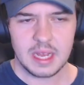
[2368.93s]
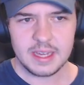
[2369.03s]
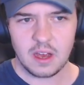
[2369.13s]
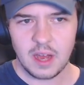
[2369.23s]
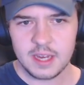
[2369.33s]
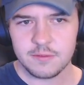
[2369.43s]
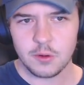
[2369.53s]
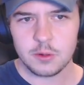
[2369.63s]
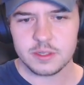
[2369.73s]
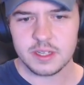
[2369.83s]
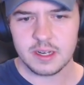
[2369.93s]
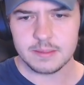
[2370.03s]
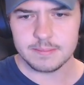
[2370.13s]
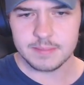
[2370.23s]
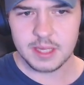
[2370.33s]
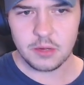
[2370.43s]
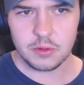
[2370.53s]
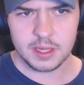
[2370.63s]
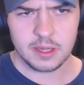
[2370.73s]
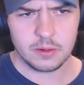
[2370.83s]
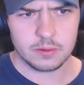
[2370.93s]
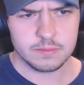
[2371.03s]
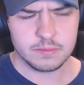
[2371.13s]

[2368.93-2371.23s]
I invoked Kill la Kill,